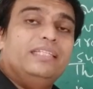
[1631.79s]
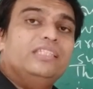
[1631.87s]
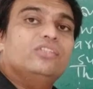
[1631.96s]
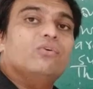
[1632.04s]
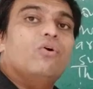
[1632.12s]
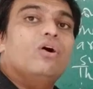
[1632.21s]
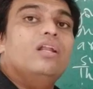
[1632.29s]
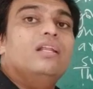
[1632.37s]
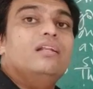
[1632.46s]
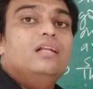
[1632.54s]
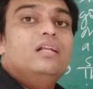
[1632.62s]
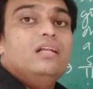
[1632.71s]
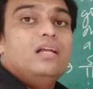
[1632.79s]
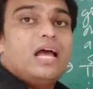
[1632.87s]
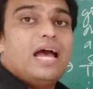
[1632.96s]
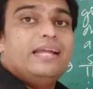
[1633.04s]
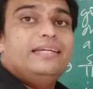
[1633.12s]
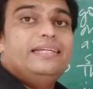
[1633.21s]
These all
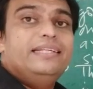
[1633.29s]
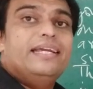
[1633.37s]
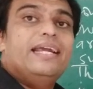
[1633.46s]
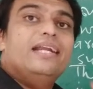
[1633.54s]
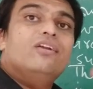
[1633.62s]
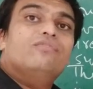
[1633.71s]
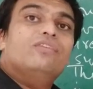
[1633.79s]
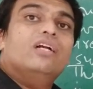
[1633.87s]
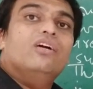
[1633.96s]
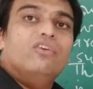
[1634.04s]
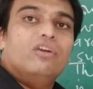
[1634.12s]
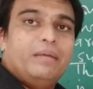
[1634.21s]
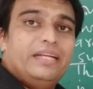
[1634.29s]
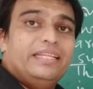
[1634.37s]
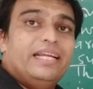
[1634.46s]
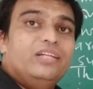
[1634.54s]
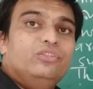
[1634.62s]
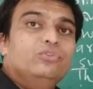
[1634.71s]
are in the hand of the government.
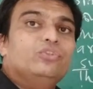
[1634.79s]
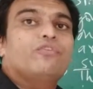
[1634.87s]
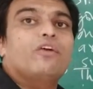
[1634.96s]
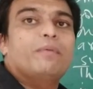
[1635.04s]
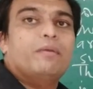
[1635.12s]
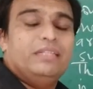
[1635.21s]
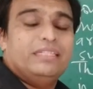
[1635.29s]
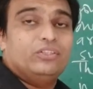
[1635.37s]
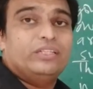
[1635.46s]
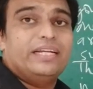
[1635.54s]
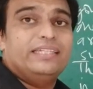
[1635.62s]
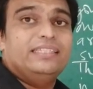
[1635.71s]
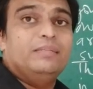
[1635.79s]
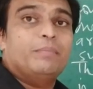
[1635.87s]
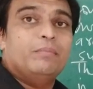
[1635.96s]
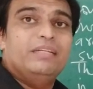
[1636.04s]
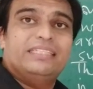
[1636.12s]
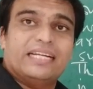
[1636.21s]
They are used for public, so that is in
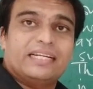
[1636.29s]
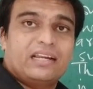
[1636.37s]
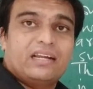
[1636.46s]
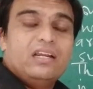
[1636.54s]
public sector.